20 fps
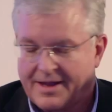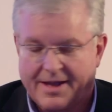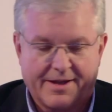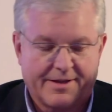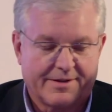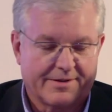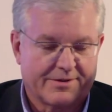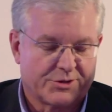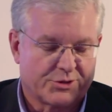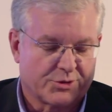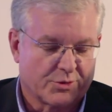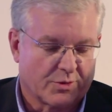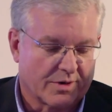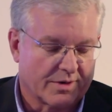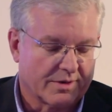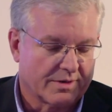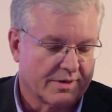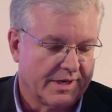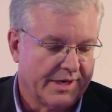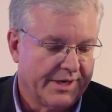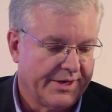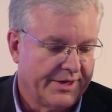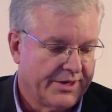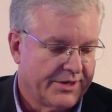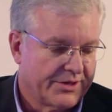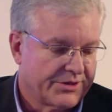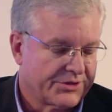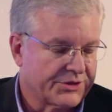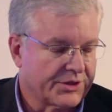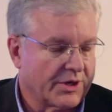Yeah, sure.
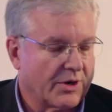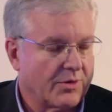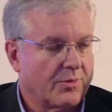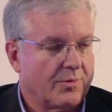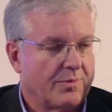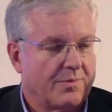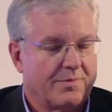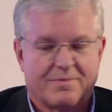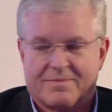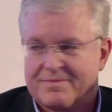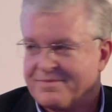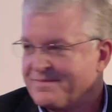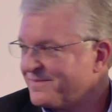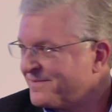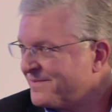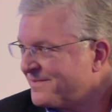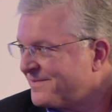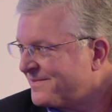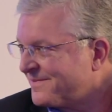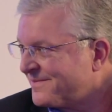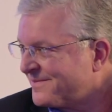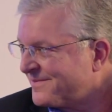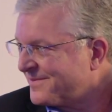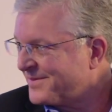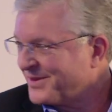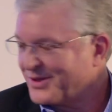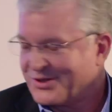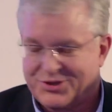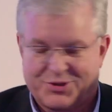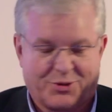Put so, the mic up to your mouth
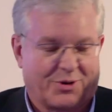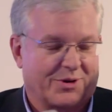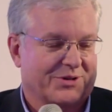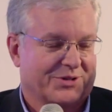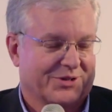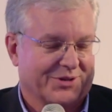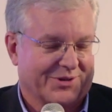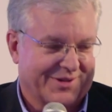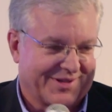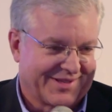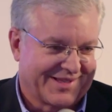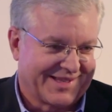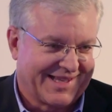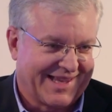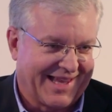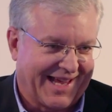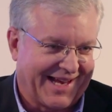because you got sure, too much sure. to say.